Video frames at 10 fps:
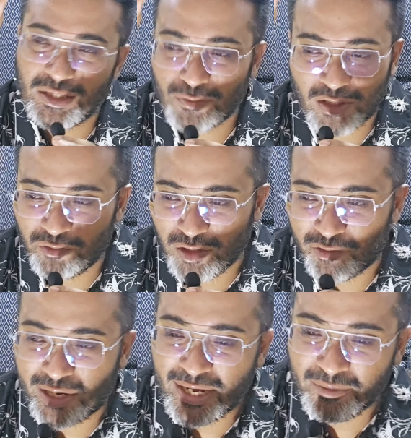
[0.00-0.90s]
This one, if you
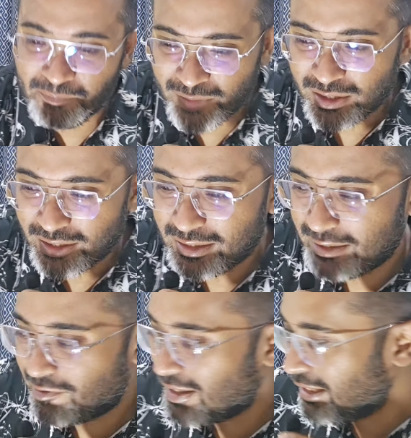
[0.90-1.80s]
never had,
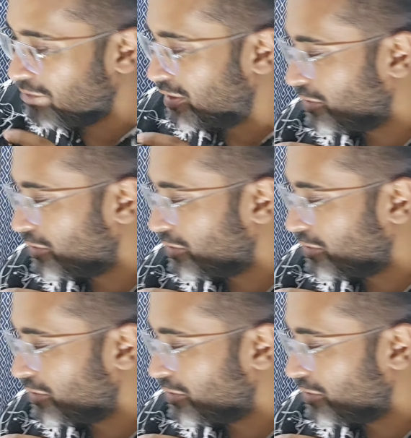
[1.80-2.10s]
definitely give it a